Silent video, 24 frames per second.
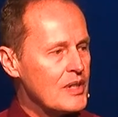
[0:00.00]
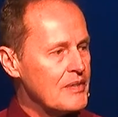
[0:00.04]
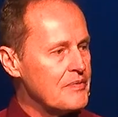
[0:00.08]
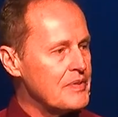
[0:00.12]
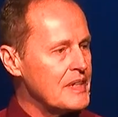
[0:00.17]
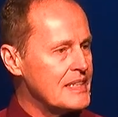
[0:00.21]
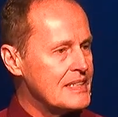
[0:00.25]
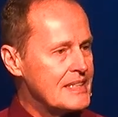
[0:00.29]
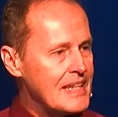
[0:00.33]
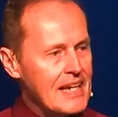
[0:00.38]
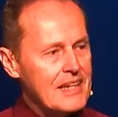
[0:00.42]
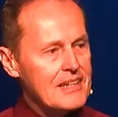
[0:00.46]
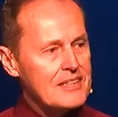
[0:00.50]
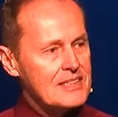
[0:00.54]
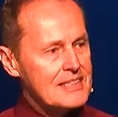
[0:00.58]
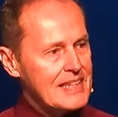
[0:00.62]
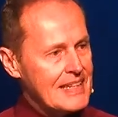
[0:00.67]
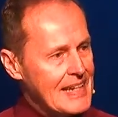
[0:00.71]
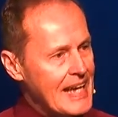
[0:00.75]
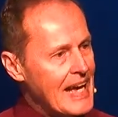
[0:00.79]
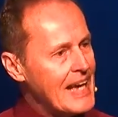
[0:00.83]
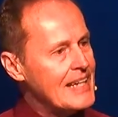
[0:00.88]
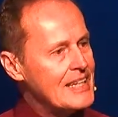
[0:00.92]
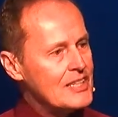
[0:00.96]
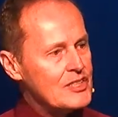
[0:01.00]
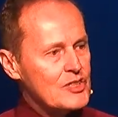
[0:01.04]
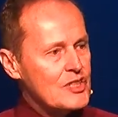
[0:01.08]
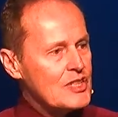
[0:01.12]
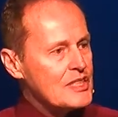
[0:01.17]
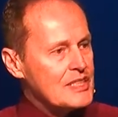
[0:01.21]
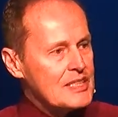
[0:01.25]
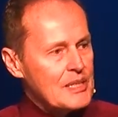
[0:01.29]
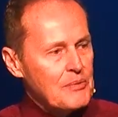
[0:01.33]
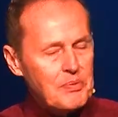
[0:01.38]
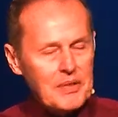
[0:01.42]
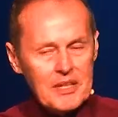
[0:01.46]
living today is
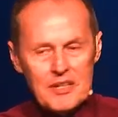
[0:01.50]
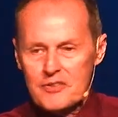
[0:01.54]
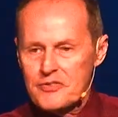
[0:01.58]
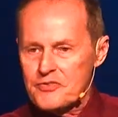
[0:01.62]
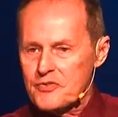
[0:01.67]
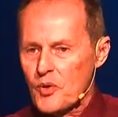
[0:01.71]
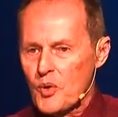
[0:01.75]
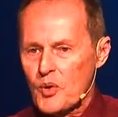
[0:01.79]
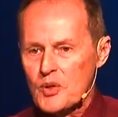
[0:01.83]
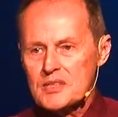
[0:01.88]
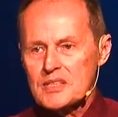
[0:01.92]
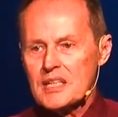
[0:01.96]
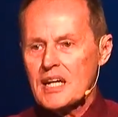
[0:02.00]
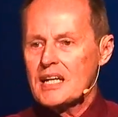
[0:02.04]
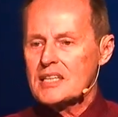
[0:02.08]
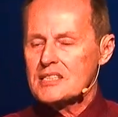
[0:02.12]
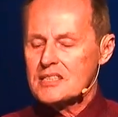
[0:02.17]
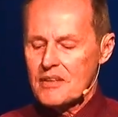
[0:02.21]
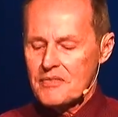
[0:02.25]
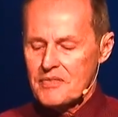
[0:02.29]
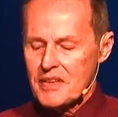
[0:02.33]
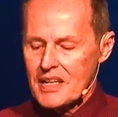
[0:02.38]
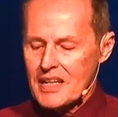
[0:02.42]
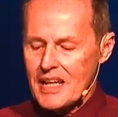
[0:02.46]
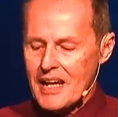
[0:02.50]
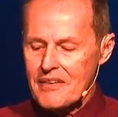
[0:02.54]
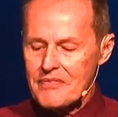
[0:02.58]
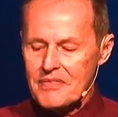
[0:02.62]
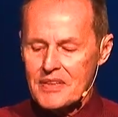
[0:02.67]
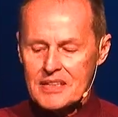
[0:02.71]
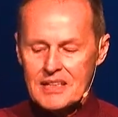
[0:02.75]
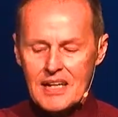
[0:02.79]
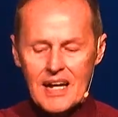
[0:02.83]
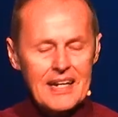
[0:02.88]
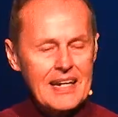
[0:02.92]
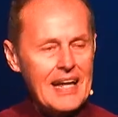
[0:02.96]
just simply a foretaste of the life
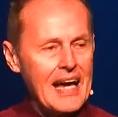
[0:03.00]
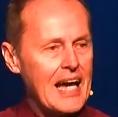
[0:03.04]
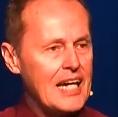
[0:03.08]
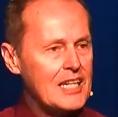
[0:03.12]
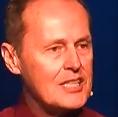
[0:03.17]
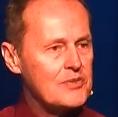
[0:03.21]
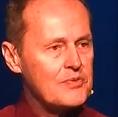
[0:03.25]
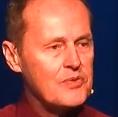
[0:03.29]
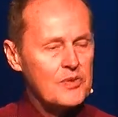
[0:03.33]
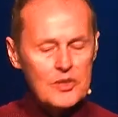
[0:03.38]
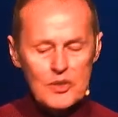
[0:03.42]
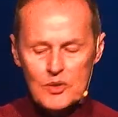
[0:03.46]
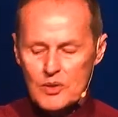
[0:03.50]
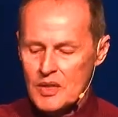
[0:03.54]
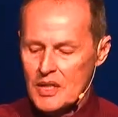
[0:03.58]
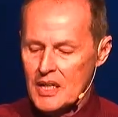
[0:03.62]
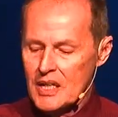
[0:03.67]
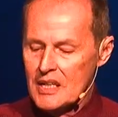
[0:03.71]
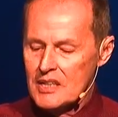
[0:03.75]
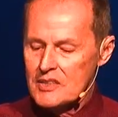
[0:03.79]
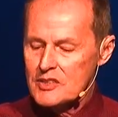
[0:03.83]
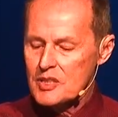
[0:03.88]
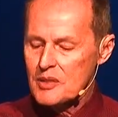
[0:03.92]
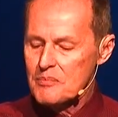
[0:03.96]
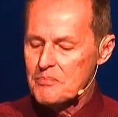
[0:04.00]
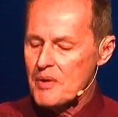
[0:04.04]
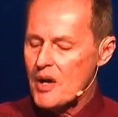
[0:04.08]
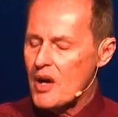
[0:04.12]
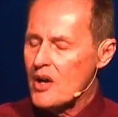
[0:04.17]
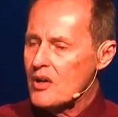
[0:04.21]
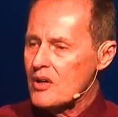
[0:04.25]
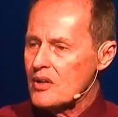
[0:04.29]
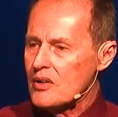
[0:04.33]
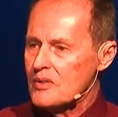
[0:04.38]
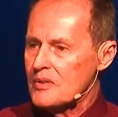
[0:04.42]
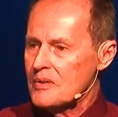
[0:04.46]
that God has for you
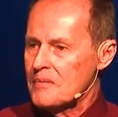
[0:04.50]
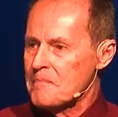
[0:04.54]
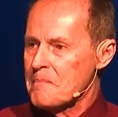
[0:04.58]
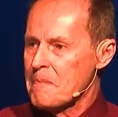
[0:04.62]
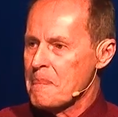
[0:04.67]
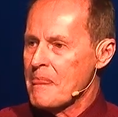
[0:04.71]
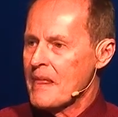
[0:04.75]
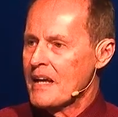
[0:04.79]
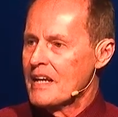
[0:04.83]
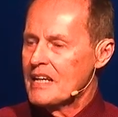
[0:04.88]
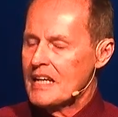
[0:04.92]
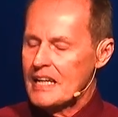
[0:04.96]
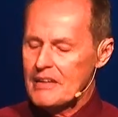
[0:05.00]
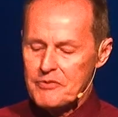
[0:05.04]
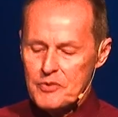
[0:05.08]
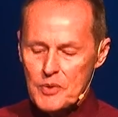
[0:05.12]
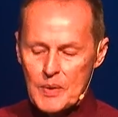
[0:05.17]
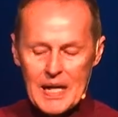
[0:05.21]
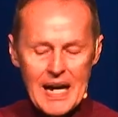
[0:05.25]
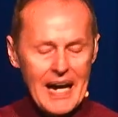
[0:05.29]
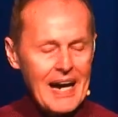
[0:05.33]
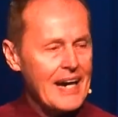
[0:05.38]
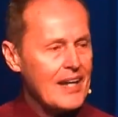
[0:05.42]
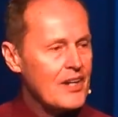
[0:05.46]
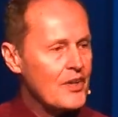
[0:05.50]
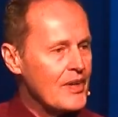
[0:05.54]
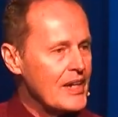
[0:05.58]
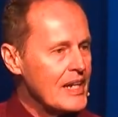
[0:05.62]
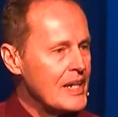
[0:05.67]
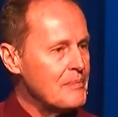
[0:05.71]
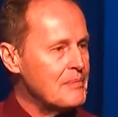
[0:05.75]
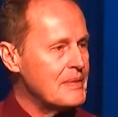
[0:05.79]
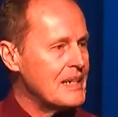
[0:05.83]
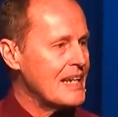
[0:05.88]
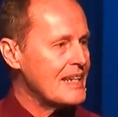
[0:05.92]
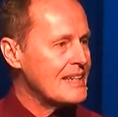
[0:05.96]
tomorrow. If you honor
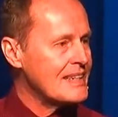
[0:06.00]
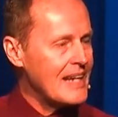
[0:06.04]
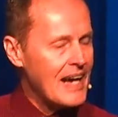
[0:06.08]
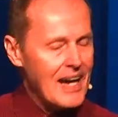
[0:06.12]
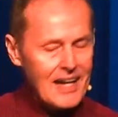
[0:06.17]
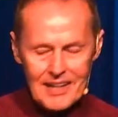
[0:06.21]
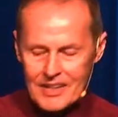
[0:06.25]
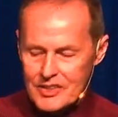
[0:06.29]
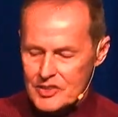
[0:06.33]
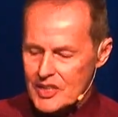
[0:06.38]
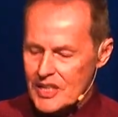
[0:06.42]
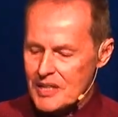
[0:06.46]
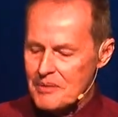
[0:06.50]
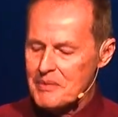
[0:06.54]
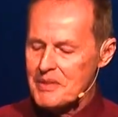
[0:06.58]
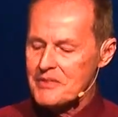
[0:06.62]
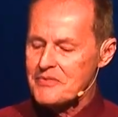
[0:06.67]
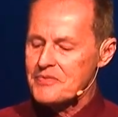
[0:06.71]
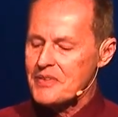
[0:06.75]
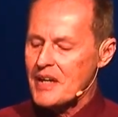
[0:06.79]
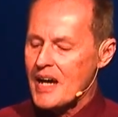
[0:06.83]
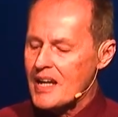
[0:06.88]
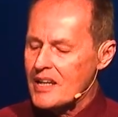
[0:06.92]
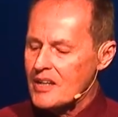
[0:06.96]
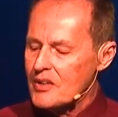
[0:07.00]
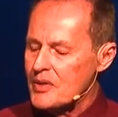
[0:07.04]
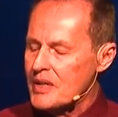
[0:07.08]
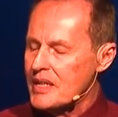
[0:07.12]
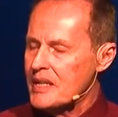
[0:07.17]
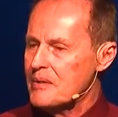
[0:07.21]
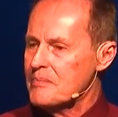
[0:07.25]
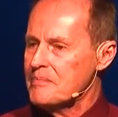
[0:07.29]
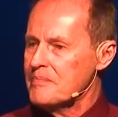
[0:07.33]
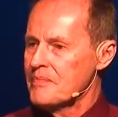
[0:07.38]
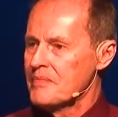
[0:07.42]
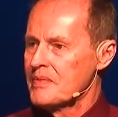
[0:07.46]
him and acknowledge him and follow
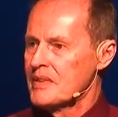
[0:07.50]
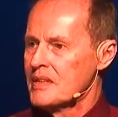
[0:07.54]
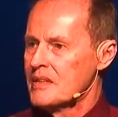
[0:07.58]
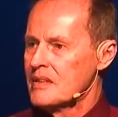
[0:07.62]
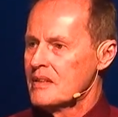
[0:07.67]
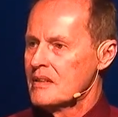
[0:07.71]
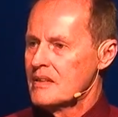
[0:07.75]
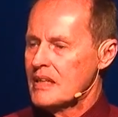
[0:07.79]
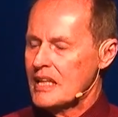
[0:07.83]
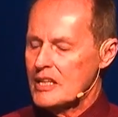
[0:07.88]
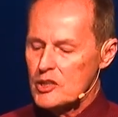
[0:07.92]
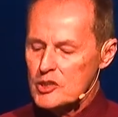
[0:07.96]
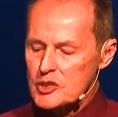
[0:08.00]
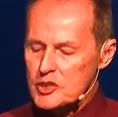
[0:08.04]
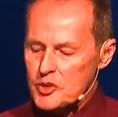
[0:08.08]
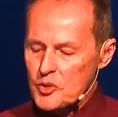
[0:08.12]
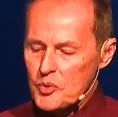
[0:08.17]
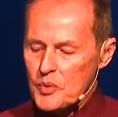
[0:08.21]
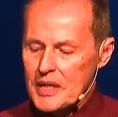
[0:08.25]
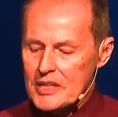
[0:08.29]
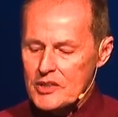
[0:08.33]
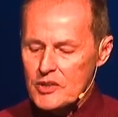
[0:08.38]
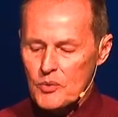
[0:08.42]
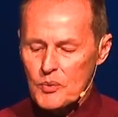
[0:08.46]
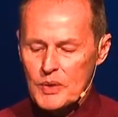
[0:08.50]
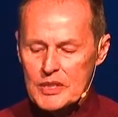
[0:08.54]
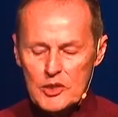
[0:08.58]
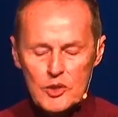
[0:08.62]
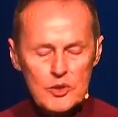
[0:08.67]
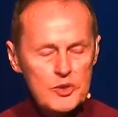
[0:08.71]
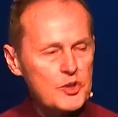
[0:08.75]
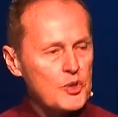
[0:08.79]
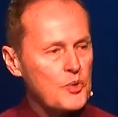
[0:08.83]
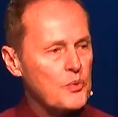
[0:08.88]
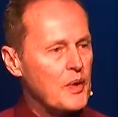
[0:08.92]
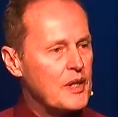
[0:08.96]
him, that you surrender, when you
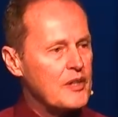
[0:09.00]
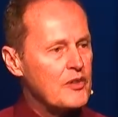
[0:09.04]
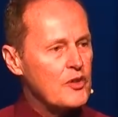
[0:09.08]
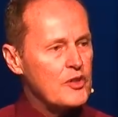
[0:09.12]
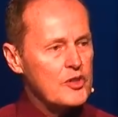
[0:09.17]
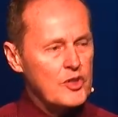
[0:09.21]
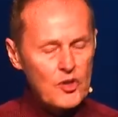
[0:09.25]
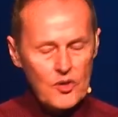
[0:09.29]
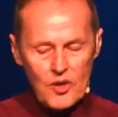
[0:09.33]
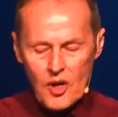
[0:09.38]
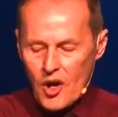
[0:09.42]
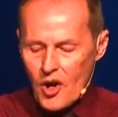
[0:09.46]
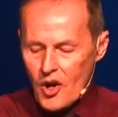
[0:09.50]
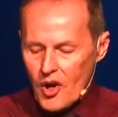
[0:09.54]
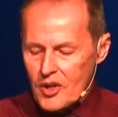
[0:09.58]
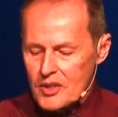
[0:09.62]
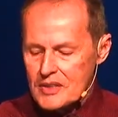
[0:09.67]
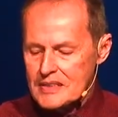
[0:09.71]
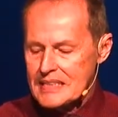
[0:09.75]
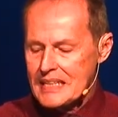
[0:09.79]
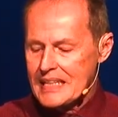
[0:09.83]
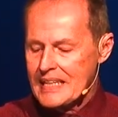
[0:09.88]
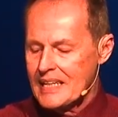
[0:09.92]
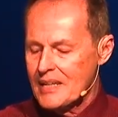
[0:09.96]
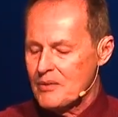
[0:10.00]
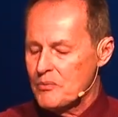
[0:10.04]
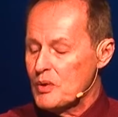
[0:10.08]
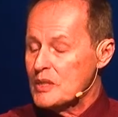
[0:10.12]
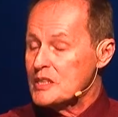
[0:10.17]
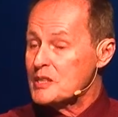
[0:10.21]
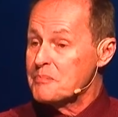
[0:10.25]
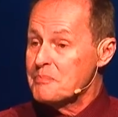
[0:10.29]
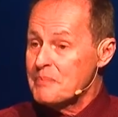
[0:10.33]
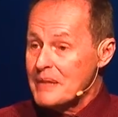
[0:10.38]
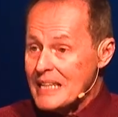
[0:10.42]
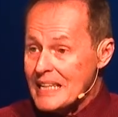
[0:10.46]
surrender your heart to him,
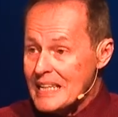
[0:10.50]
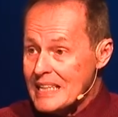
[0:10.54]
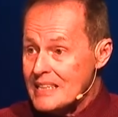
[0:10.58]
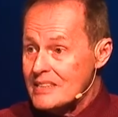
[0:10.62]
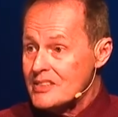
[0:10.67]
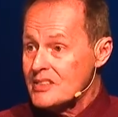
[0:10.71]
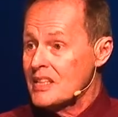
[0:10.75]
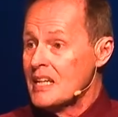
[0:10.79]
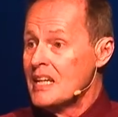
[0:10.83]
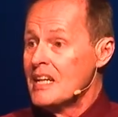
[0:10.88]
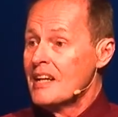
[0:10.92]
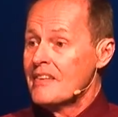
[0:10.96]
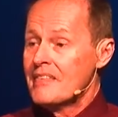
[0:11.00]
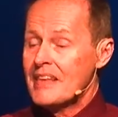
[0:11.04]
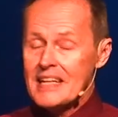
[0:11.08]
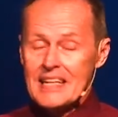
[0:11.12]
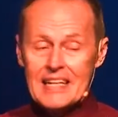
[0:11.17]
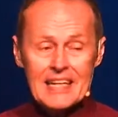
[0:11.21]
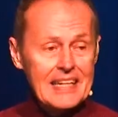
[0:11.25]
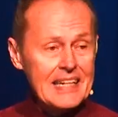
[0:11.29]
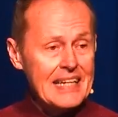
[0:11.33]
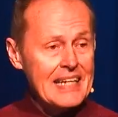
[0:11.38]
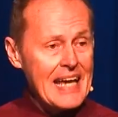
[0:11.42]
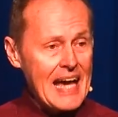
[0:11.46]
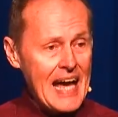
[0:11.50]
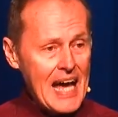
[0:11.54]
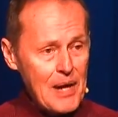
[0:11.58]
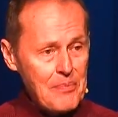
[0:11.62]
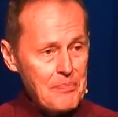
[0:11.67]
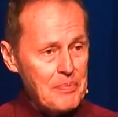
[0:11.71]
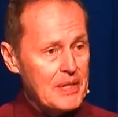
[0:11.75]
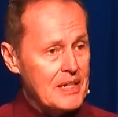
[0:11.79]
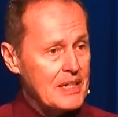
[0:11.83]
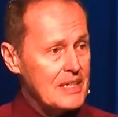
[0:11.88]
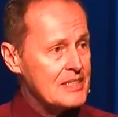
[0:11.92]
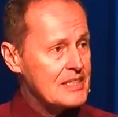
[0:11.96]
which means that any
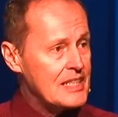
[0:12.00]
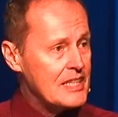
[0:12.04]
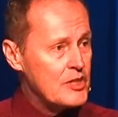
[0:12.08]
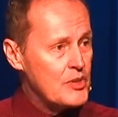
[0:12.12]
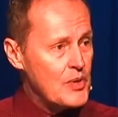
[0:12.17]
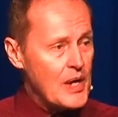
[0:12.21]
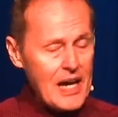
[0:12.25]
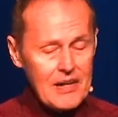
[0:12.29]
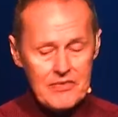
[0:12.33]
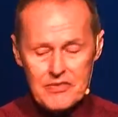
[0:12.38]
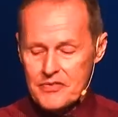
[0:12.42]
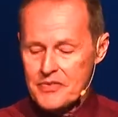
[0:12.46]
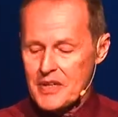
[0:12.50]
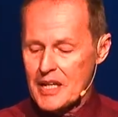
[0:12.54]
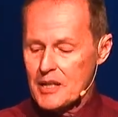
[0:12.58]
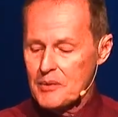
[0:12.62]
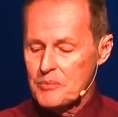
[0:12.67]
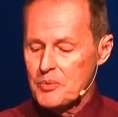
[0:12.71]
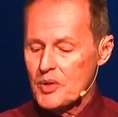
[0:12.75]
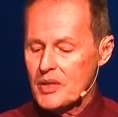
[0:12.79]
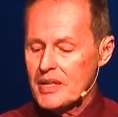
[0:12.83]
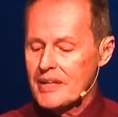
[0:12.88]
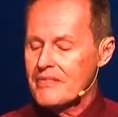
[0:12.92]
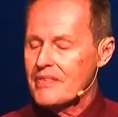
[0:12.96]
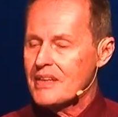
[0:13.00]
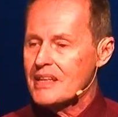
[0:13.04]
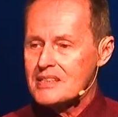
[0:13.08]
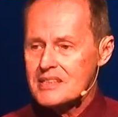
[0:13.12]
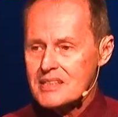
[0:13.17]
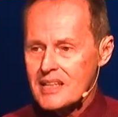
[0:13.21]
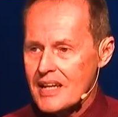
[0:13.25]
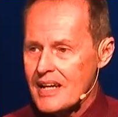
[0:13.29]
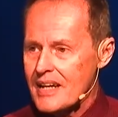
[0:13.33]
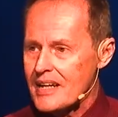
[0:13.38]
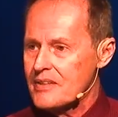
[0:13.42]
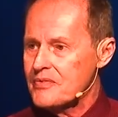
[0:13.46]
happiness that you have available in this
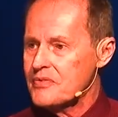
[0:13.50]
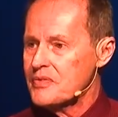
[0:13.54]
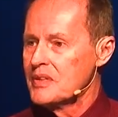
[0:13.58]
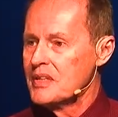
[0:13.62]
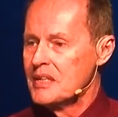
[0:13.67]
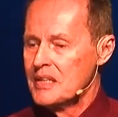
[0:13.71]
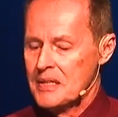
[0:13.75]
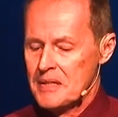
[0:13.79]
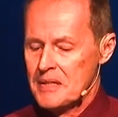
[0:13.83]
life,